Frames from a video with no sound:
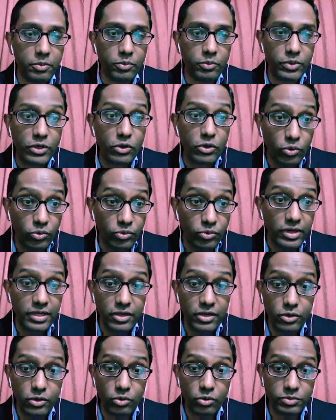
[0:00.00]
we don't really
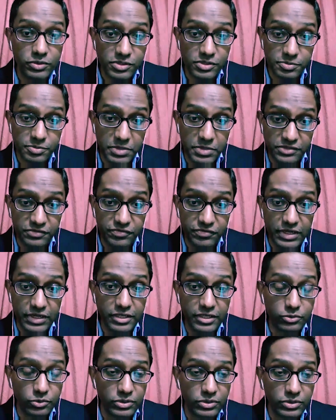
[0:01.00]
know specifically
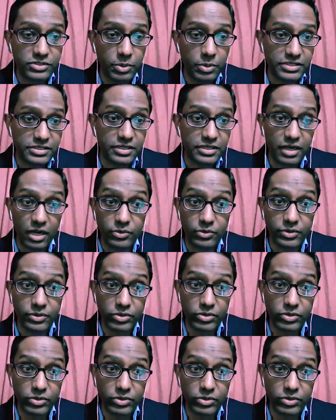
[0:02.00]
to this vaccine how they'll